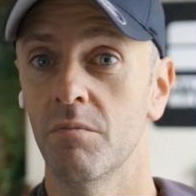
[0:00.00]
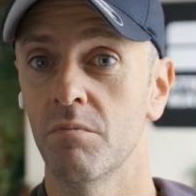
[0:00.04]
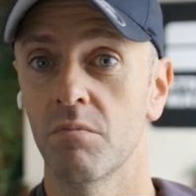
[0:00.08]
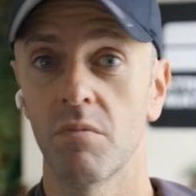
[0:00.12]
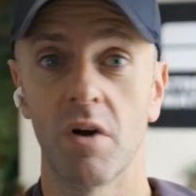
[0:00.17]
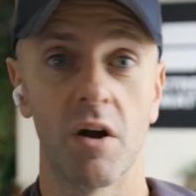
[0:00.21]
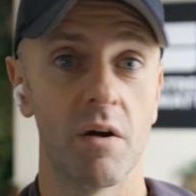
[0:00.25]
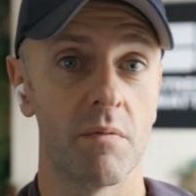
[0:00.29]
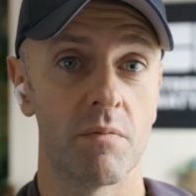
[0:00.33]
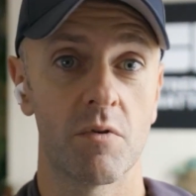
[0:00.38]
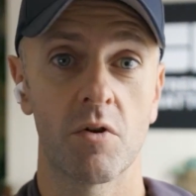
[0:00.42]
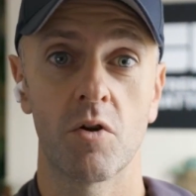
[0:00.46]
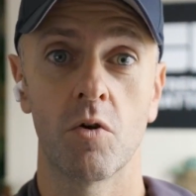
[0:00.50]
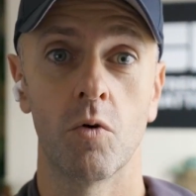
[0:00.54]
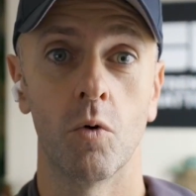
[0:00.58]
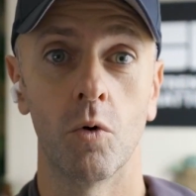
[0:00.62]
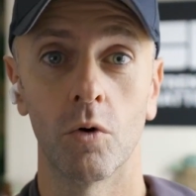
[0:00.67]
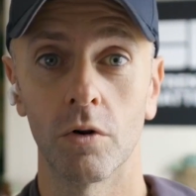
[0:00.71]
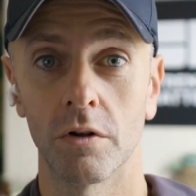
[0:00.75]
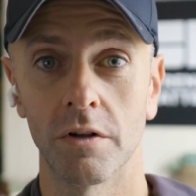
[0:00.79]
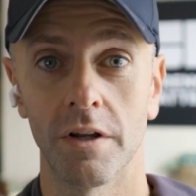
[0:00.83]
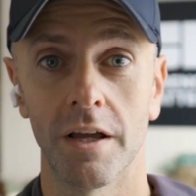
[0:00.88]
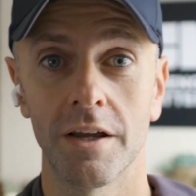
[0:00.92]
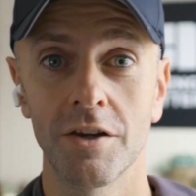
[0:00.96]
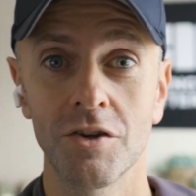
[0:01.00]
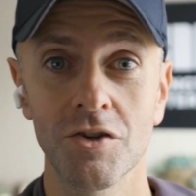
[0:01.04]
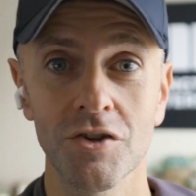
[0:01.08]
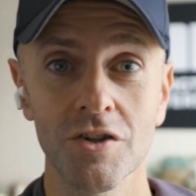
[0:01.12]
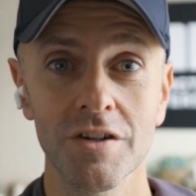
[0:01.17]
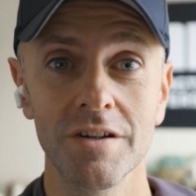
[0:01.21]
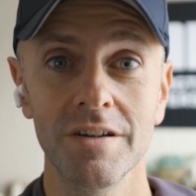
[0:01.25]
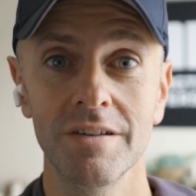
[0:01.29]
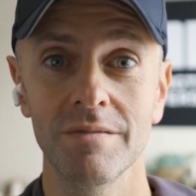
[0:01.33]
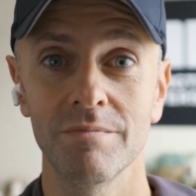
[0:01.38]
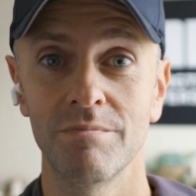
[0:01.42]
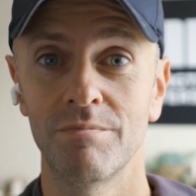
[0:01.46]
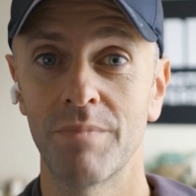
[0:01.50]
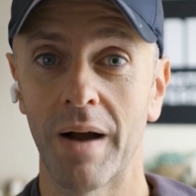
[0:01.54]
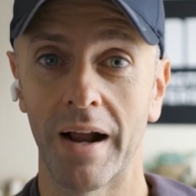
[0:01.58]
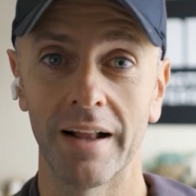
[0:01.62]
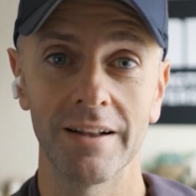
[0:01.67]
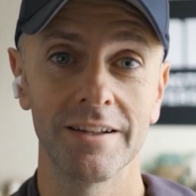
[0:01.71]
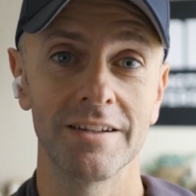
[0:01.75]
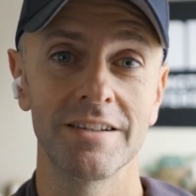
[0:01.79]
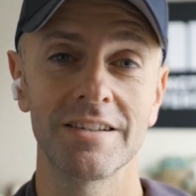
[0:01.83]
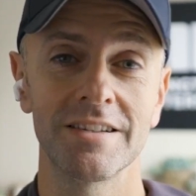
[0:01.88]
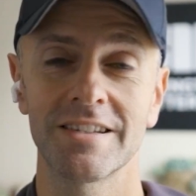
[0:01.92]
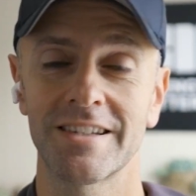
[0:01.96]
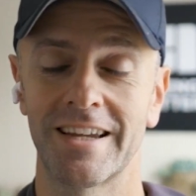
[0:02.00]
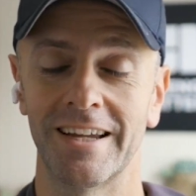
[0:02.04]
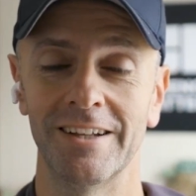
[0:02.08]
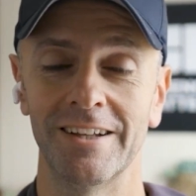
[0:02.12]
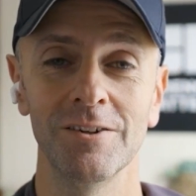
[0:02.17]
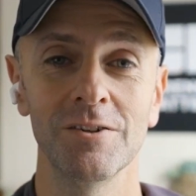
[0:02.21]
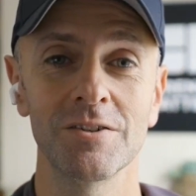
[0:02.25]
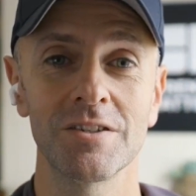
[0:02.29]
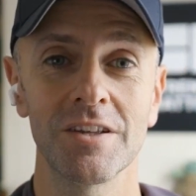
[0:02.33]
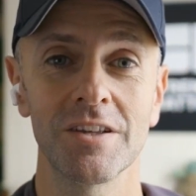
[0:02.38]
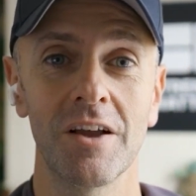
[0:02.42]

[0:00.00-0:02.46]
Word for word: uh, coordination, balance, skills.